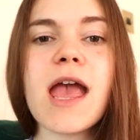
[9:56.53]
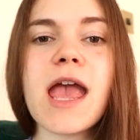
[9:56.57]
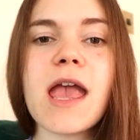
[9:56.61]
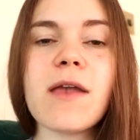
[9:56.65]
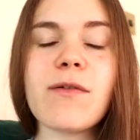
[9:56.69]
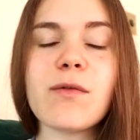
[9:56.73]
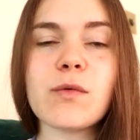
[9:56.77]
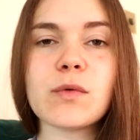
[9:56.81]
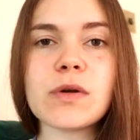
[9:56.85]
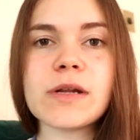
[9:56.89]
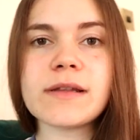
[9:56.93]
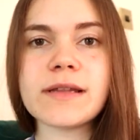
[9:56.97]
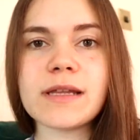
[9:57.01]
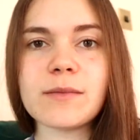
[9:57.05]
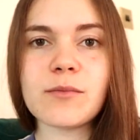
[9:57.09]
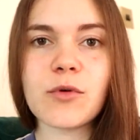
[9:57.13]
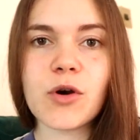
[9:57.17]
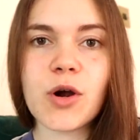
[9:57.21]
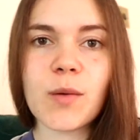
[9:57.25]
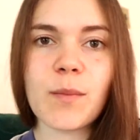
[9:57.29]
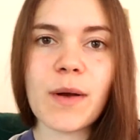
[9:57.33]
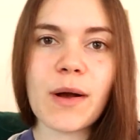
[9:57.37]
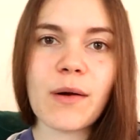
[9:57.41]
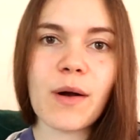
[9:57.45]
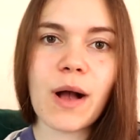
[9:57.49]
If you want to see
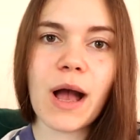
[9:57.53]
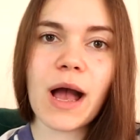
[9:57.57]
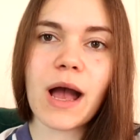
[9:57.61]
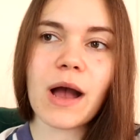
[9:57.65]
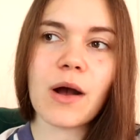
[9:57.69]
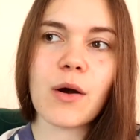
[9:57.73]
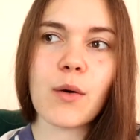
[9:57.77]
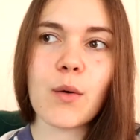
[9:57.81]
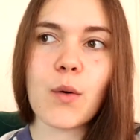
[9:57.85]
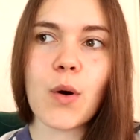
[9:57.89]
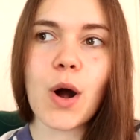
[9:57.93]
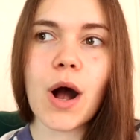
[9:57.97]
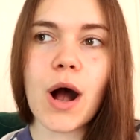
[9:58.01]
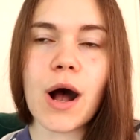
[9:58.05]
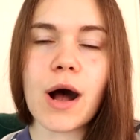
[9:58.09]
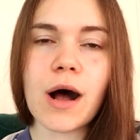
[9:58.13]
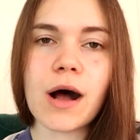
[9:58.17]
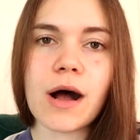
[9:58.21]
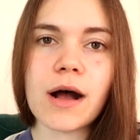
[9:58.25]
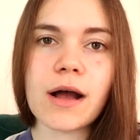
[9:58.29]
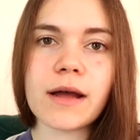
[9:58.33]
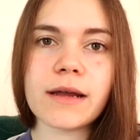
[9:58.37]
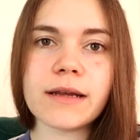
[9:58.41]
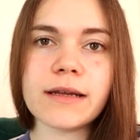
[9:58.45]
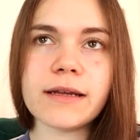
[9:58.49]
more about how
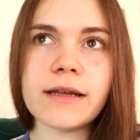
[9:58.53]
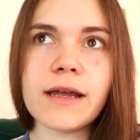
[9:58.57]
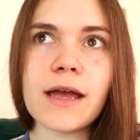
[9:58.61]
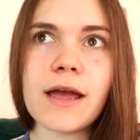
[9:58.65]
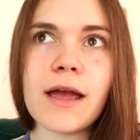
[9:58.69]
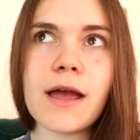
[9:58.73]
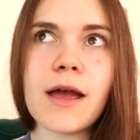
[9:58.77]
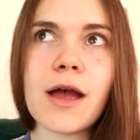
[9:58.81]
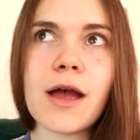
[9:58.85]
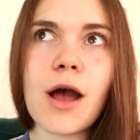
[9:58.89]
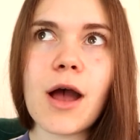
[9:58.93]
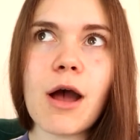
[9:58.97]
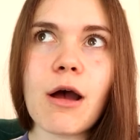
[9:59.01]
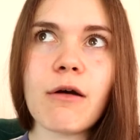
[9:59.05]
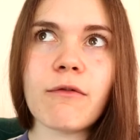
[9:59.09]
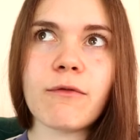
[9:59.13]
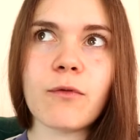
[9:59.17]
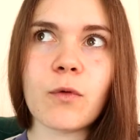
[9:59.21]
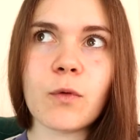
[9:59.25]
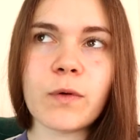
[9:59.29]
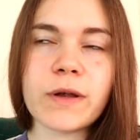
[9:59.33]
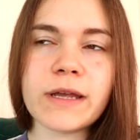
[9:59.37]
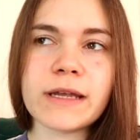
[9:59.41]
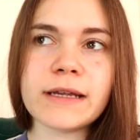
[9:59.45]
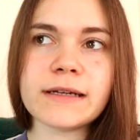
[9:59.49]
I
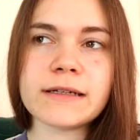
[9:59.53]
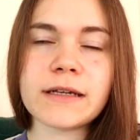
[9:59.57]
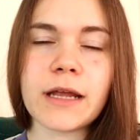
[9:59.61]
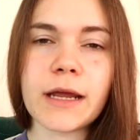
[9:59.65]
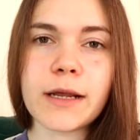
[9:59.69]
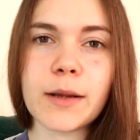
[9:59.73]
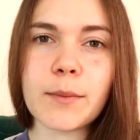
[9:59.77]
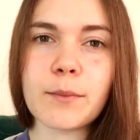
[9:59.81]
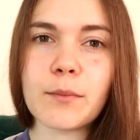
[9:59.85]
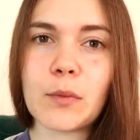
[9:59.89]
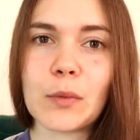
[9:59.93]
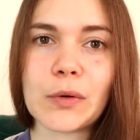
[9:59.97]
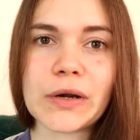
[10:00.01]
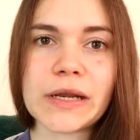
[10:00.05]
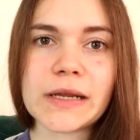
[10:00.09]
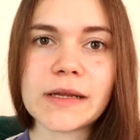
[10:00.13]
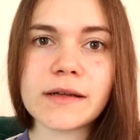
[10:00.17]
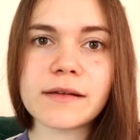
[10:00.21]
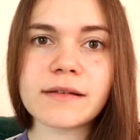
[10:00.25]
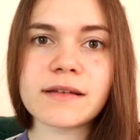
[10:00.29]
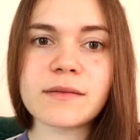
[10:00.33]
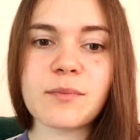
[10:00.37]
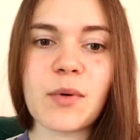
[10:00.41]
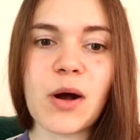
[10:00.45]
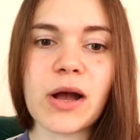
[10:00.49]
avoid like morning
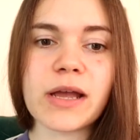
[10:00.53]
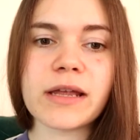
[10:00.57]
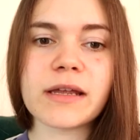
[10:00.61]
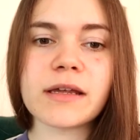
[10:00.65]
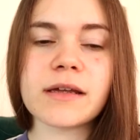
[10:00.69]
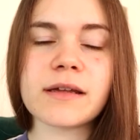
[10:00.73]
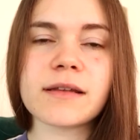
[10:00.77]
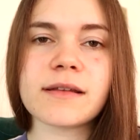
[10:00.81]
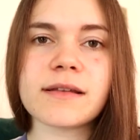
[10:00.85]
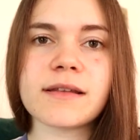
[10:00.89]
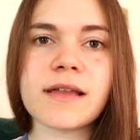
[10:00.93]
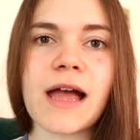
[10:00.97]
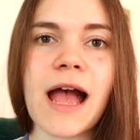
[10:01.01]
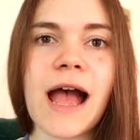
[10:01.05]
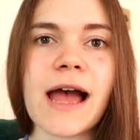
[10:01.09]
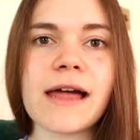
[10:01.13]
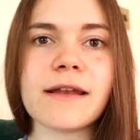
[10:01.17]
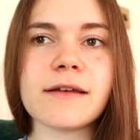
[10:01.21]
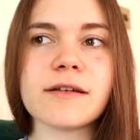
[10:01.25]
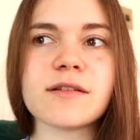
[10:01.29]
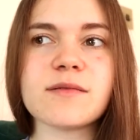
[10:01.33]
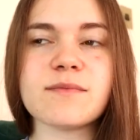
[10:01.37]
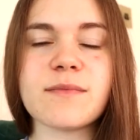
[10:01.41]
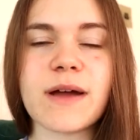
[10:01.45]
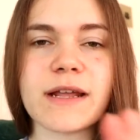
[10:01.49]
spikes
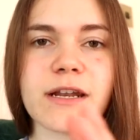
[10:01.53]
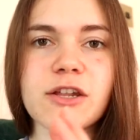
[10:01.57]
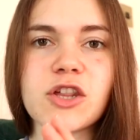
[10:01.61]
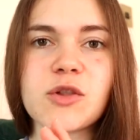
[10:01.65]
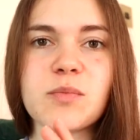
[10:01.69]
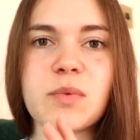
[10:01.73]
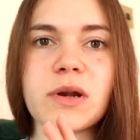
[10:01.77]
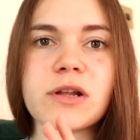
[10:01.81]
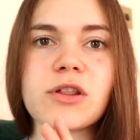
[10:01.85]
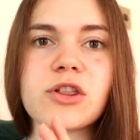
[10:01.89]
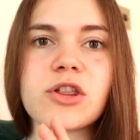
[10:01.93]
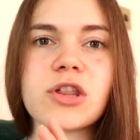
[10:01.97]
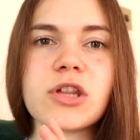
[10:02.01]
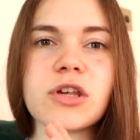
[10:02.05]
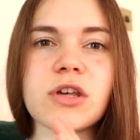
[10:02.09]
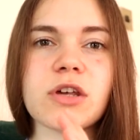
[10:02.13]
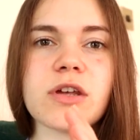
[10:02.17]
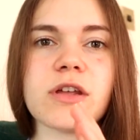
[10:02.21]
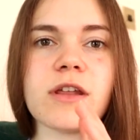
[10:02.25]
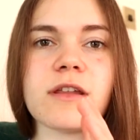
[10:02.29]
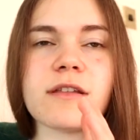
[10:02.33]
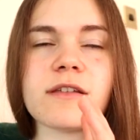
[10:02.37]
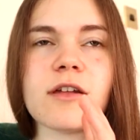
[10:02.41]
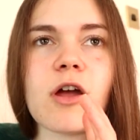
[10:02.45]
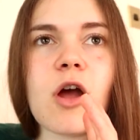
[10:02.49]
and manage blood
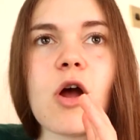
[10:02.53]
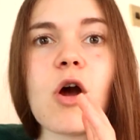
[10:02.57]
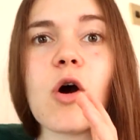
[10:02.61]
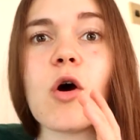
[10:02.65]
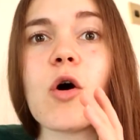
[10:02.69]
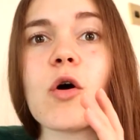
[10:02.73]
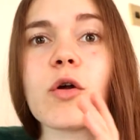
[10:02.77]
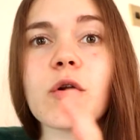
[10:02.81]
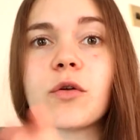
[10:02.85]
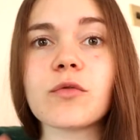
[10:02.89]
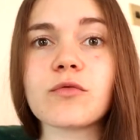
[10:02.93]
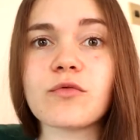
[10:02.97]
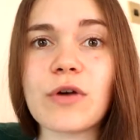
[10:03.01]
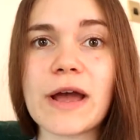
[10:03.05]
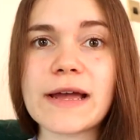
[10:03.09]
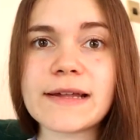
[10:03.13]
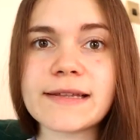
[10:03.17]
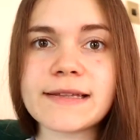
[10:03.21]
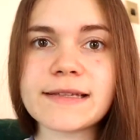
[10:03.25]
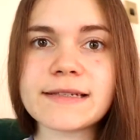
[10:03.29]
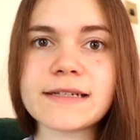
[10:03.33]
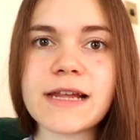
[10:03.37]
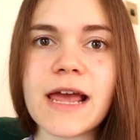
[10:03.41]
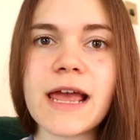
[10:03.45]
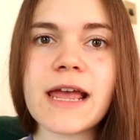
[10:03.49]
sugars on a
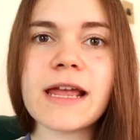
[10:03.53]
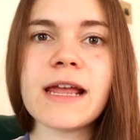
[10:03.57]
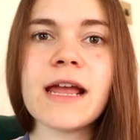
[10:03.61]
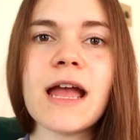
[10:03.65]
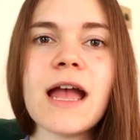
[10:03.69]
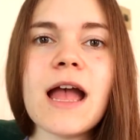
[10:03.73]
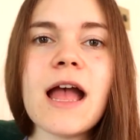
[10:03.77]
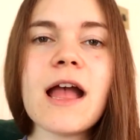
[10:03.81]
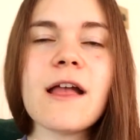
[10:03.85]
rest day,